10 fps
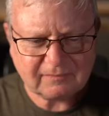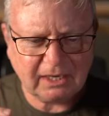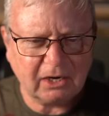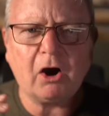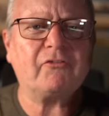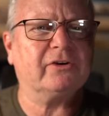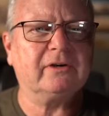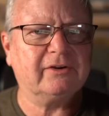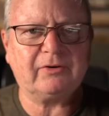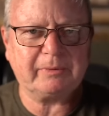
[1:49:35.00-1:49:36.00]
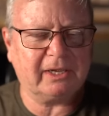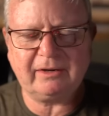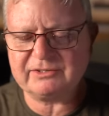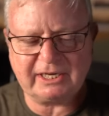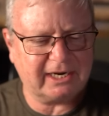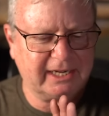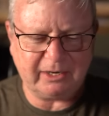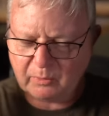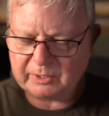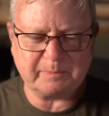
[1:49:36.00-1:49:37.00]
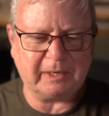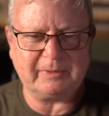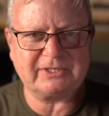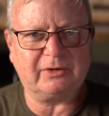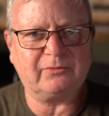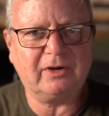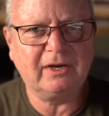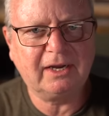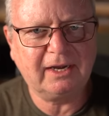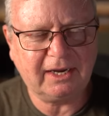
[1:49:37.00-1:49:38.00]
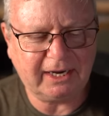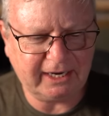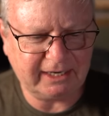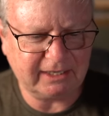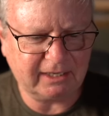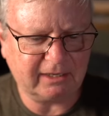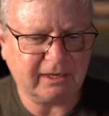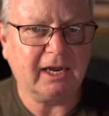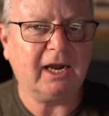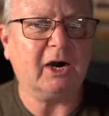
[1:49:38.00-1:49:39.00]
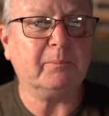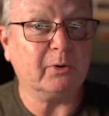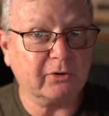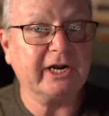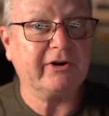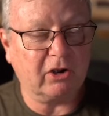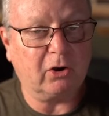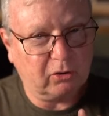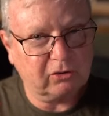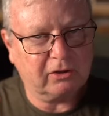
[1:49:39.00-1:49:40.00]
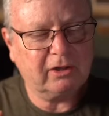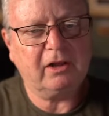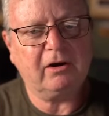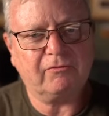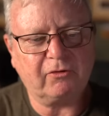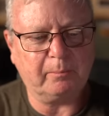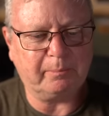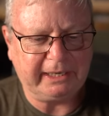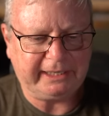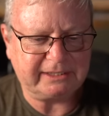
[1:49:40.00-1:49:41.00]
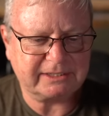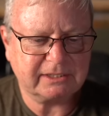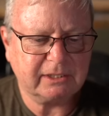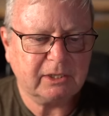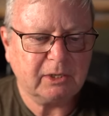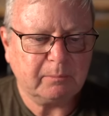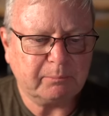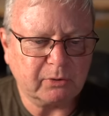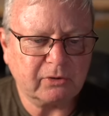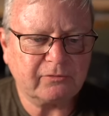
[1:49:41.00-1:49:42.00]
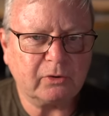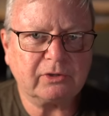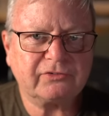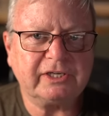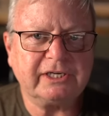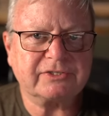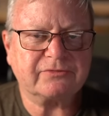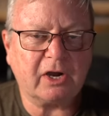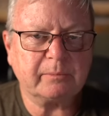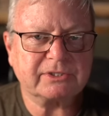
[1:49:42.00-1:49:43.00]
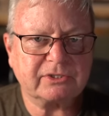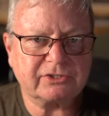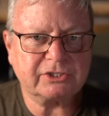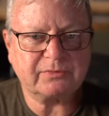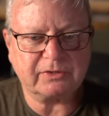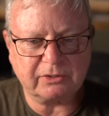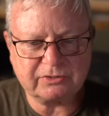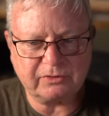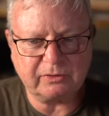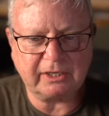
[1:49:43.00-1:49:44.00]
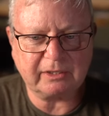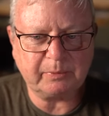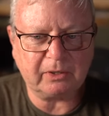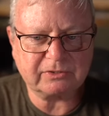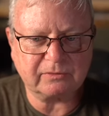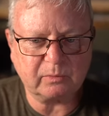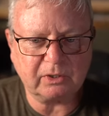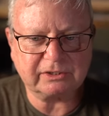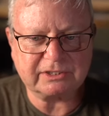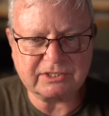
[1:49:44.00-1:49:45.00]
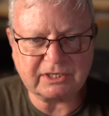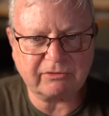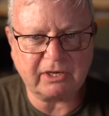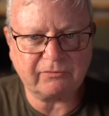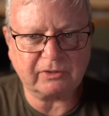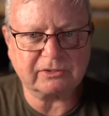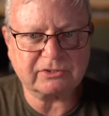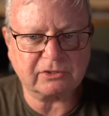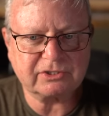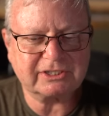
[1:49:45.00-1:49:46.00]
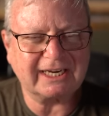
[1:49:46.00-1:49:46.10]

And often, if I'm going out on Saturday, I always buy myself a, uh, a Boerewors roll from Bunnings. Boerewors is farmer's sausage, for those of you in other parts of the world. It's a South African sausage.